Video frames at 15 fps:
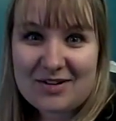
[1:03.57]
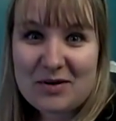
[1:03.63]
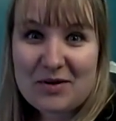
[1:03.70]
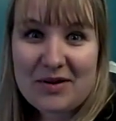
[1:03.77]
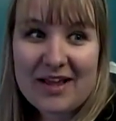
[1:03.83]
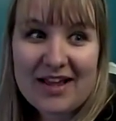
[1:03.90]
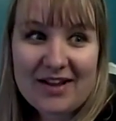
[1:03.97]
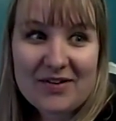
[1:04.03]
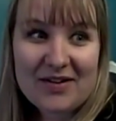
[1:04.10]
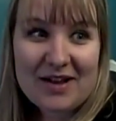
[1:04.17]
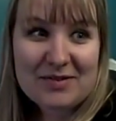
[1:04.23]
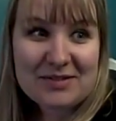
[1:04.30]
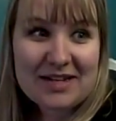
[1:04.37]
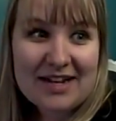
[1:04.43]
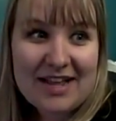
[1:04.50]
No, okay. Go.
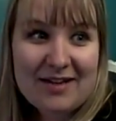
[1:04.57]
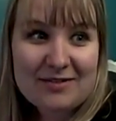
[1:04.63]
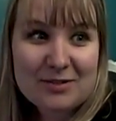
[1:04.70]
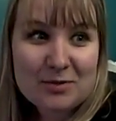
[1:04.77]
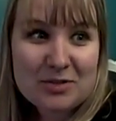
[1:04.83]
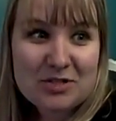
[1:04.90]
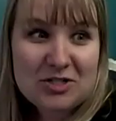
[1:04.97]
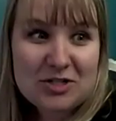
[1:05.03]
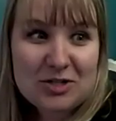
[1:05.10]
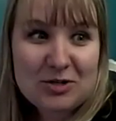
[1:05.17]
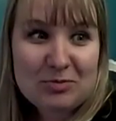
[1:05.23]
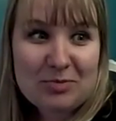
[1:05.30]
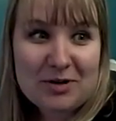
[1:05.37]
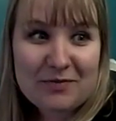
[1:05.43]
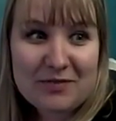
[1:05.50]
I was going to switch to
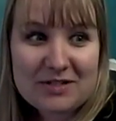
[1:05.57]
you, but